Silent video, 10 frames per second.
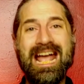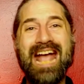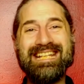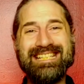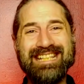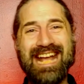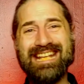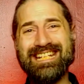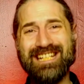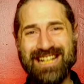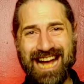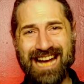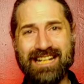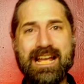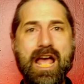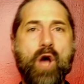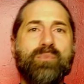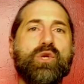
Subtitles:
A steady shot helps